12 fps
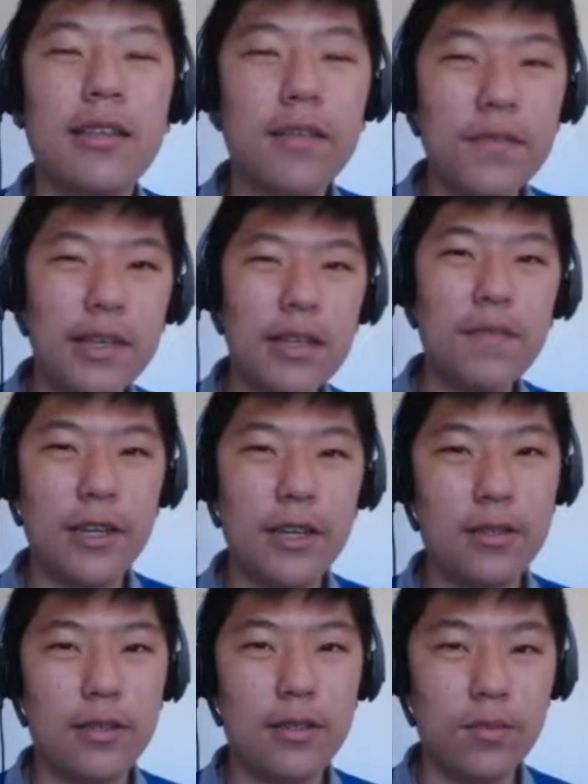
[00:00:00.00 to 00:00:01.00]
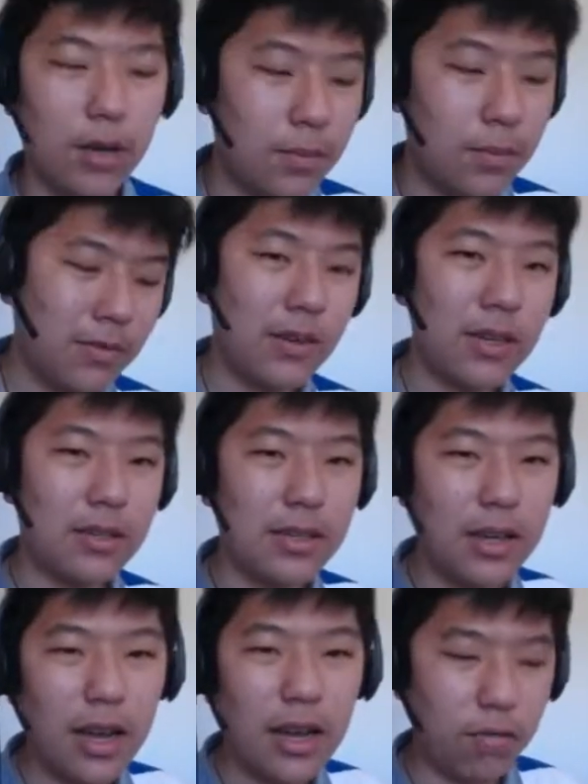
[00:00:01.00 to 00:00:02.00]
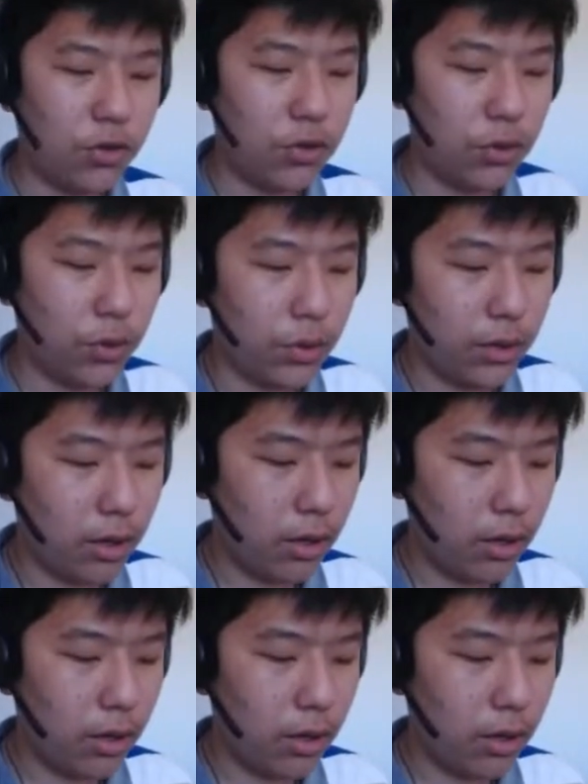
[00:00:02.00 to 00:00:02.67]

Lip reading: Don't forget to leave a like, subscribe. This video is kind of short